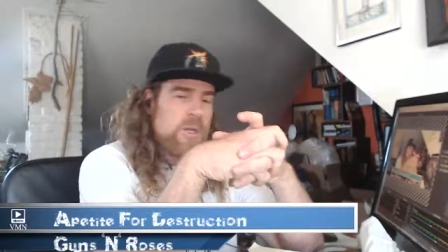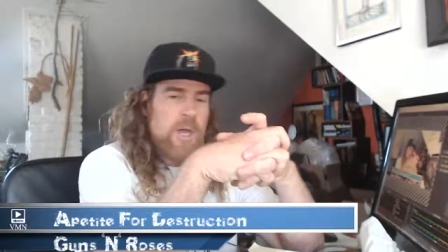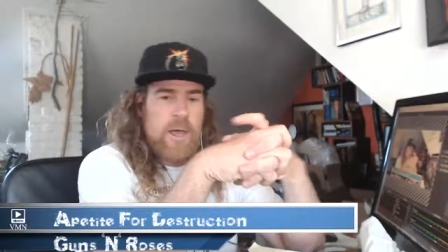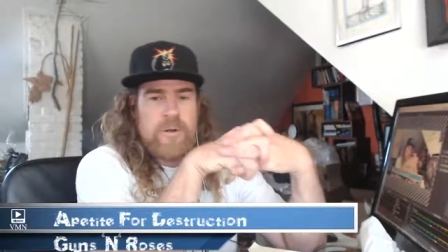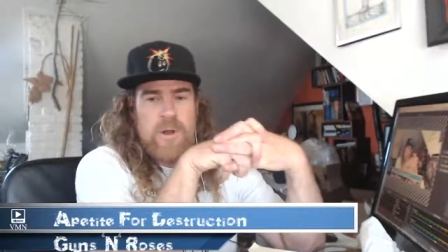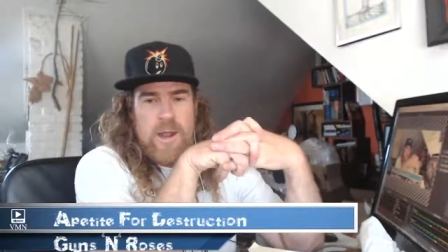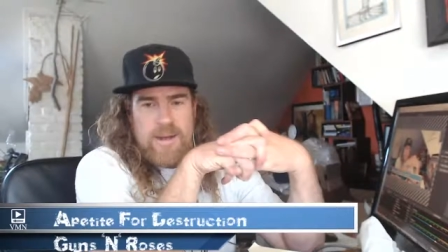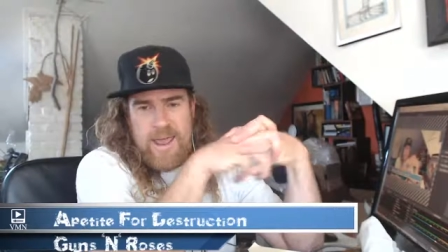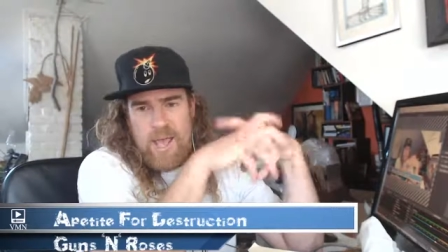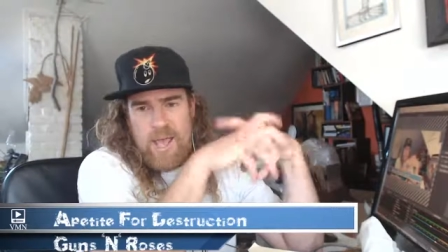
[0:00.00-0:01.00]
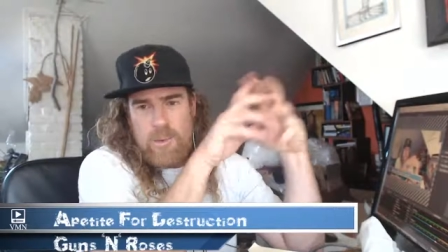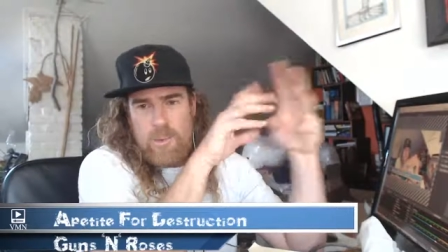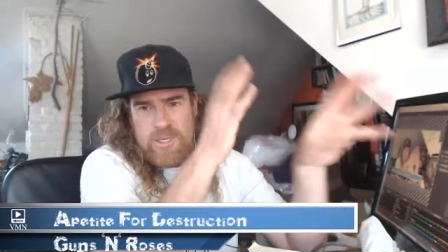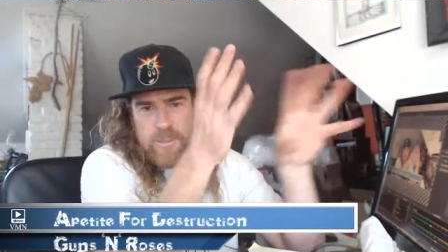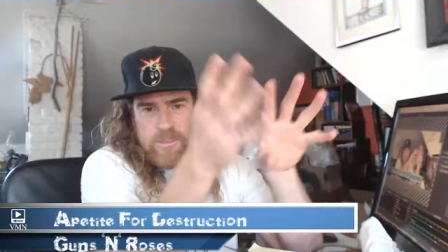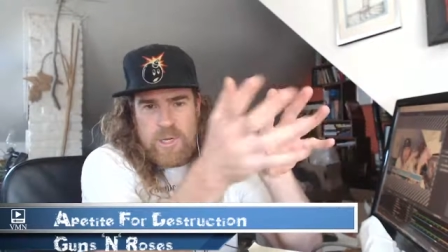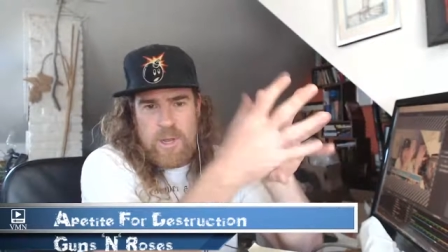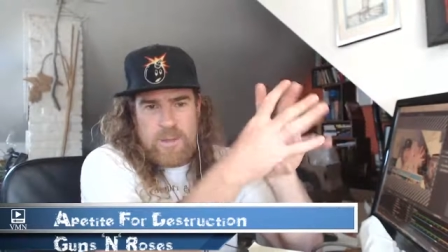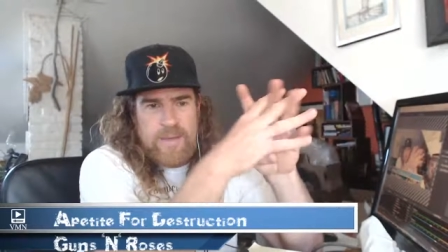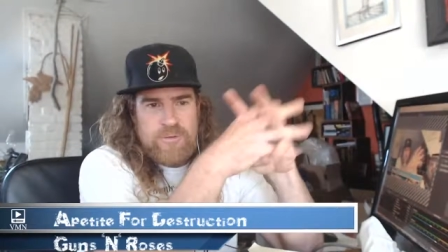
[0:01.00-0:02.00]
Uh, they're not now, but once I'm done
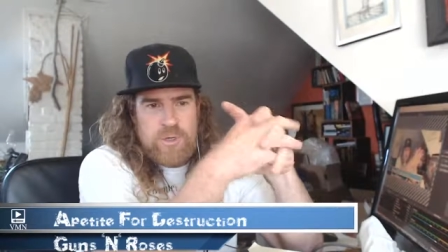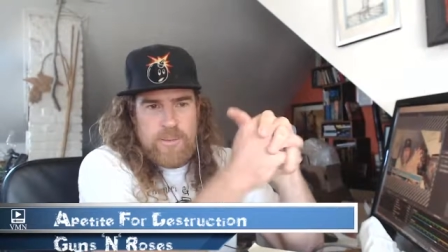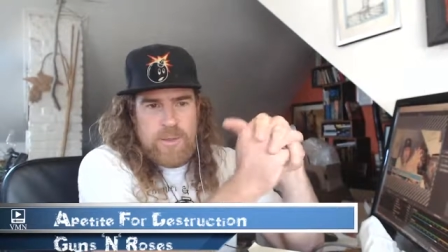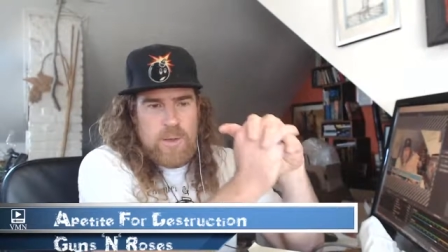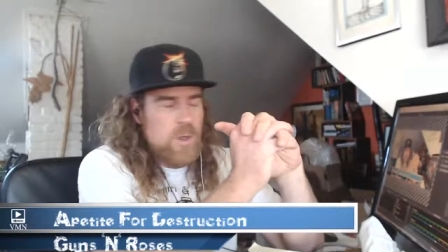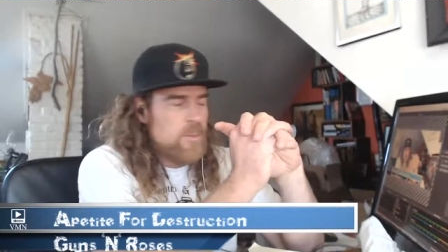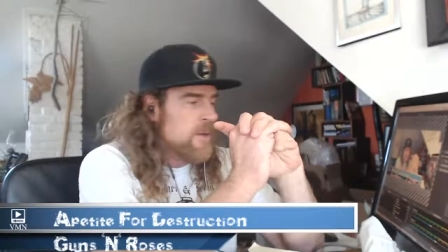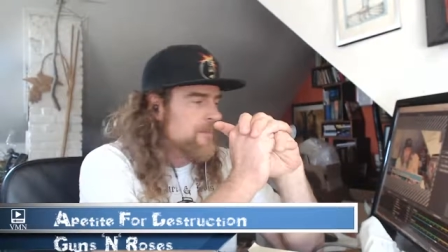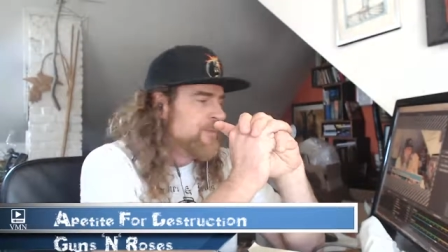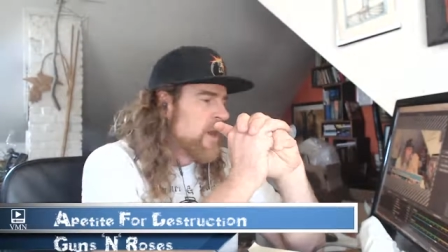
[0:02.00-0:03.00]
live streaming, they will be.